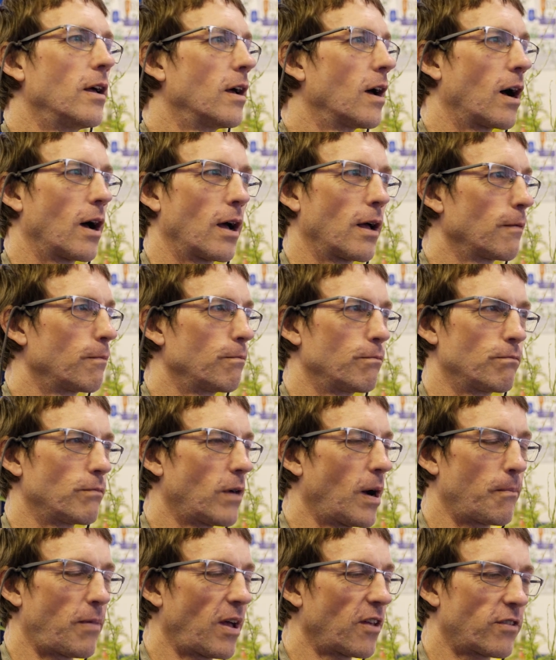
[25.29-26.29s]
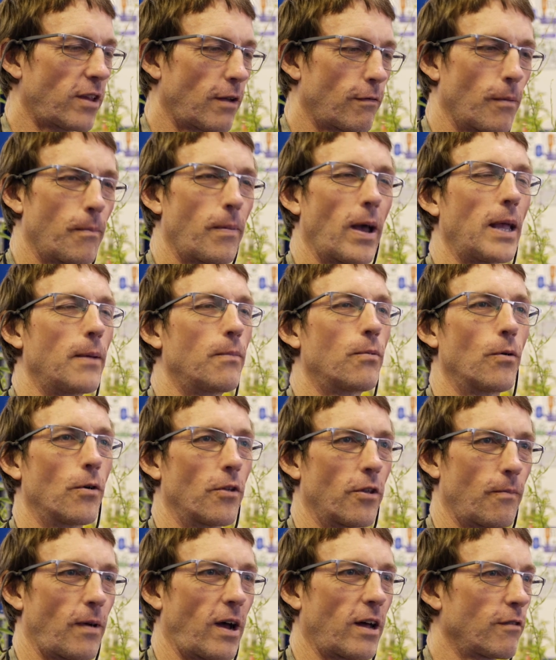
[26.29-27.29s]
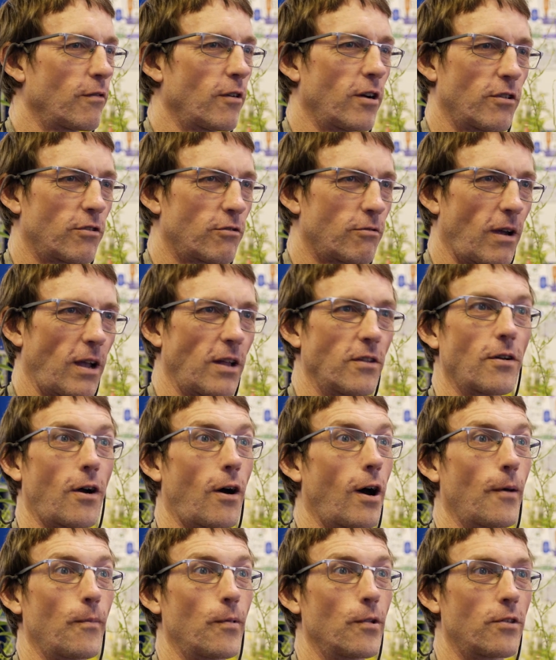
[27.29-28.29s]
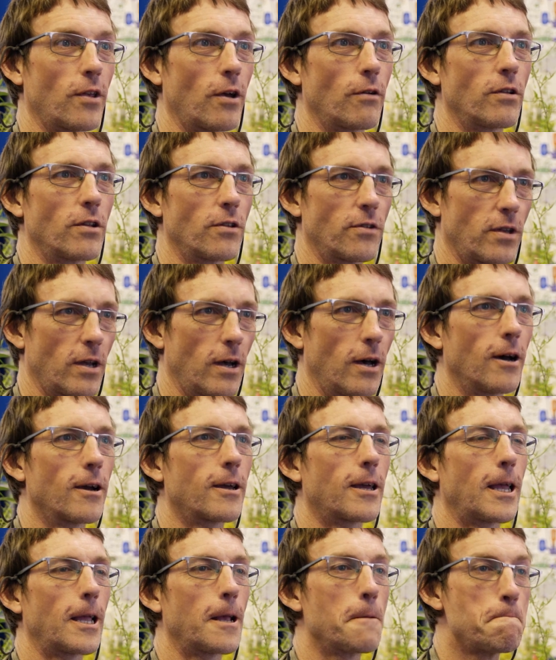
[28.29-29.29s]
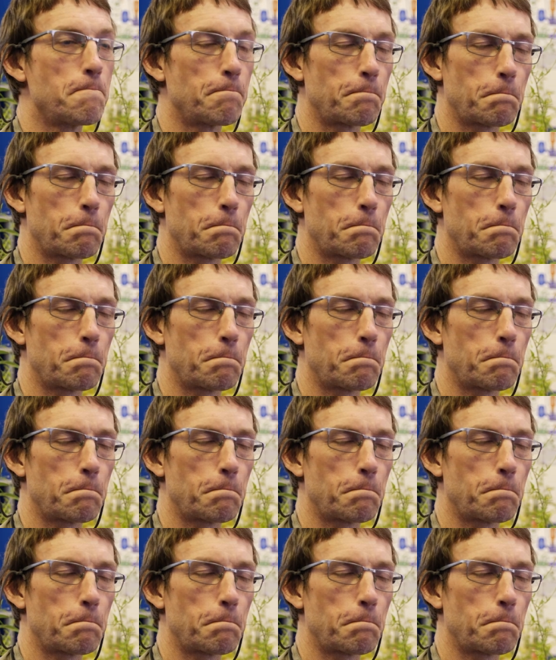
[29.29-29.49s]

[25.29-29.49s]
My best ever paper was about a very strange hybrid zone in Turkey.